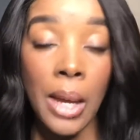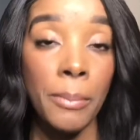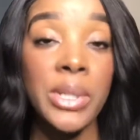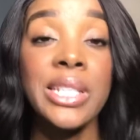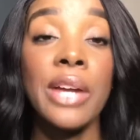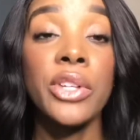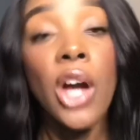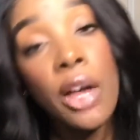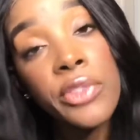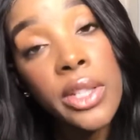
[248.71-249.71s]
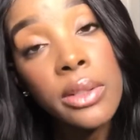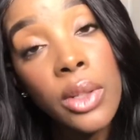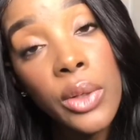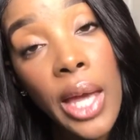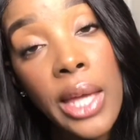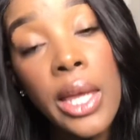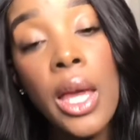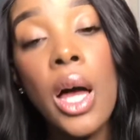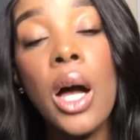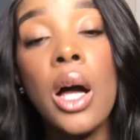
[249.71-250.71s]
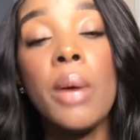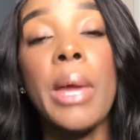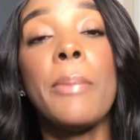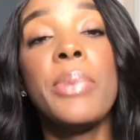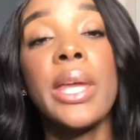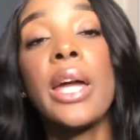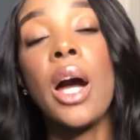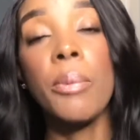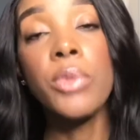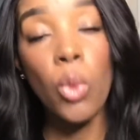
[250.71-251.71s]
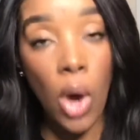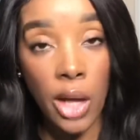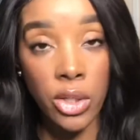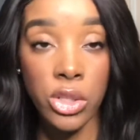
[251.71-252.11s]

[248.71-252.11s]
Put down the coffee, okay? And pick up the water.